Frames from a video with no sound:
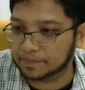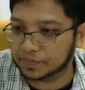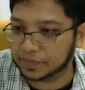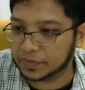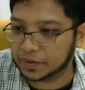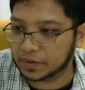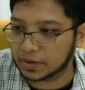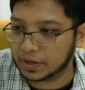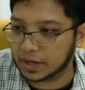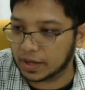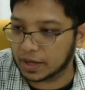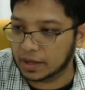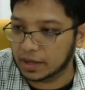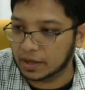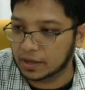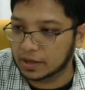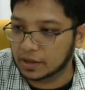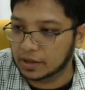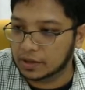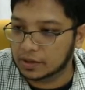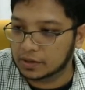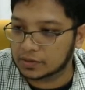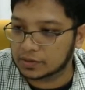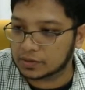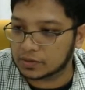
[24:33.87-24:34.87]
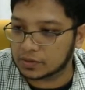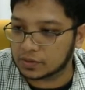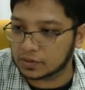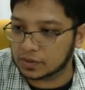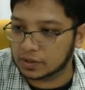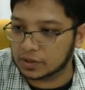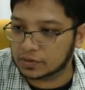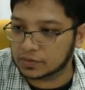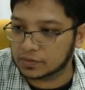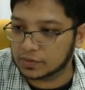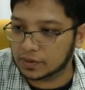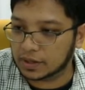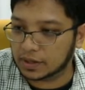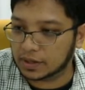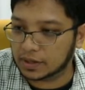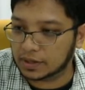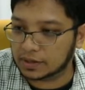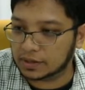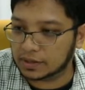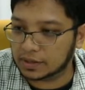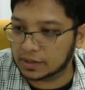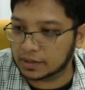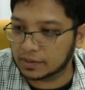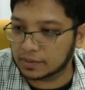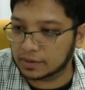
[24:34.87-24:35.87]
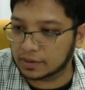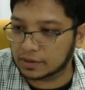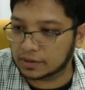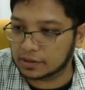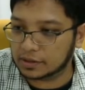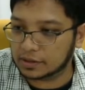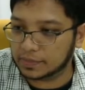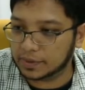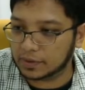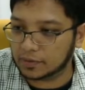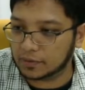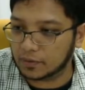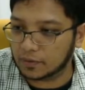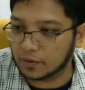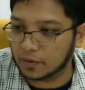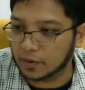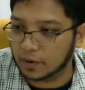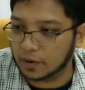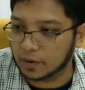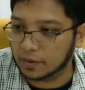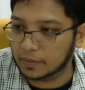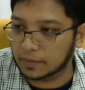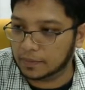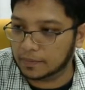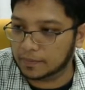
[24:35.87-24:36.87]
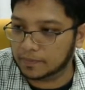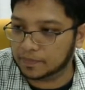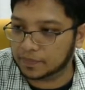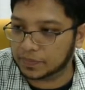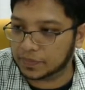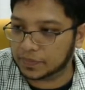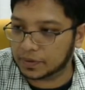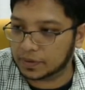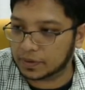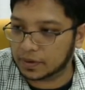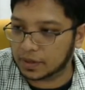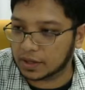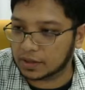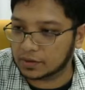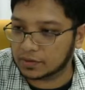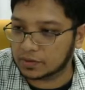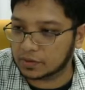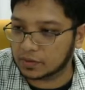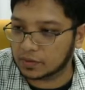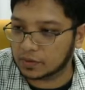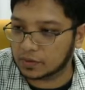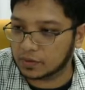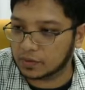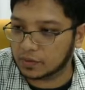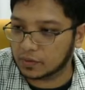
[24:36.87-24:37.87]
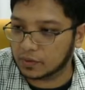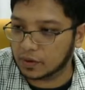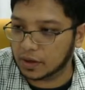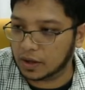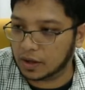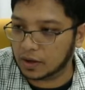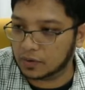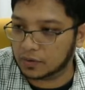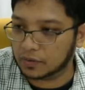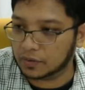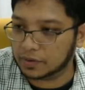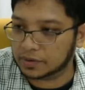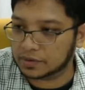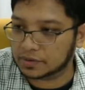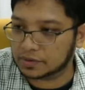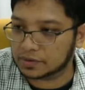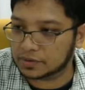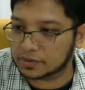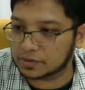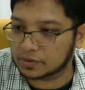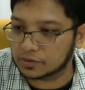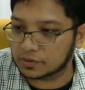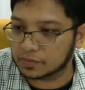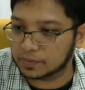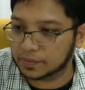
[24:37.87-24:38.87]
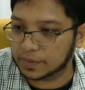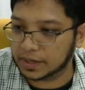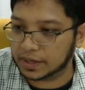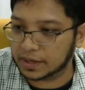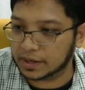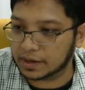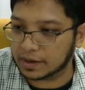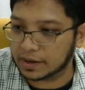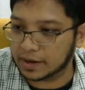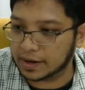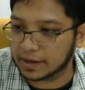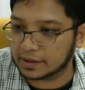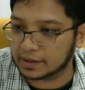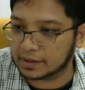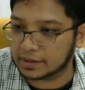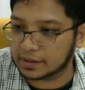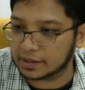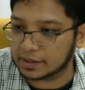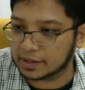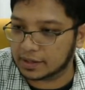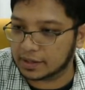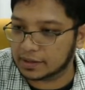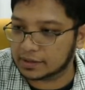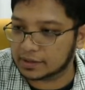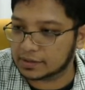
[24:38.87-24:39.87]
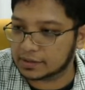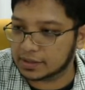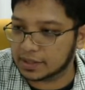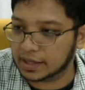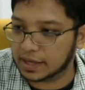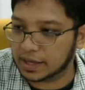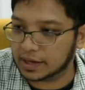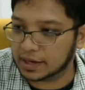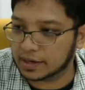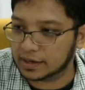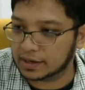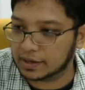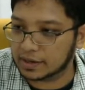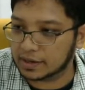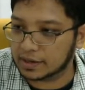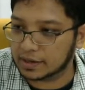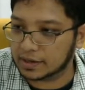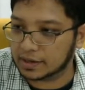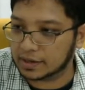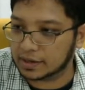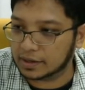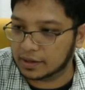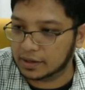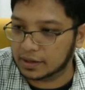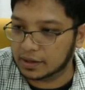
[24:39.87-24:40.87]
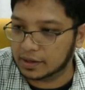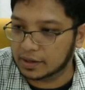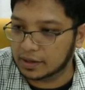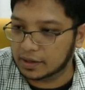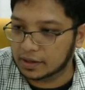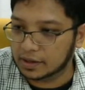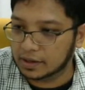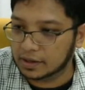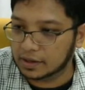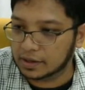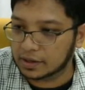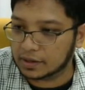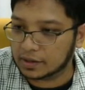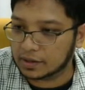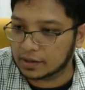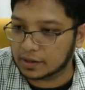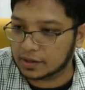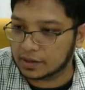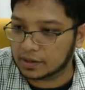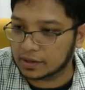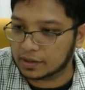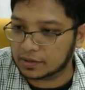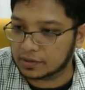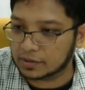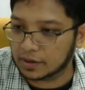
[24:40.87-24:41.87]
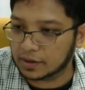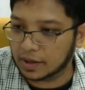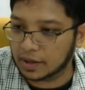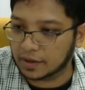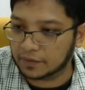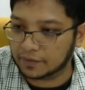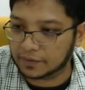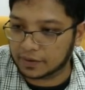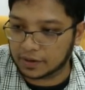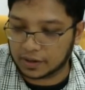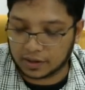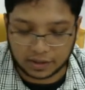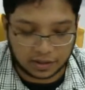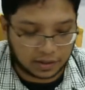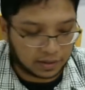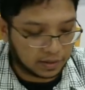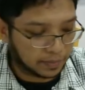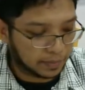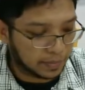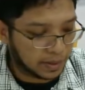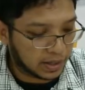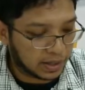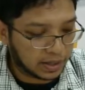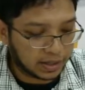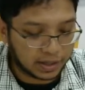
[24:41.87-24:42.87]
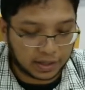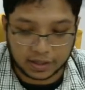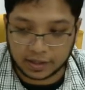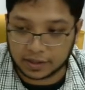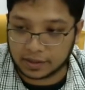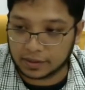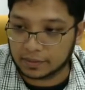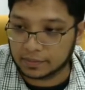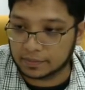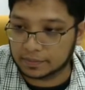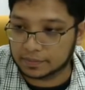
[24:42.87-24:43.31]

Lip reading: Okay, so this one I think a little bit wrong. Okay, so how it should be corrected is that here is you have another bar here.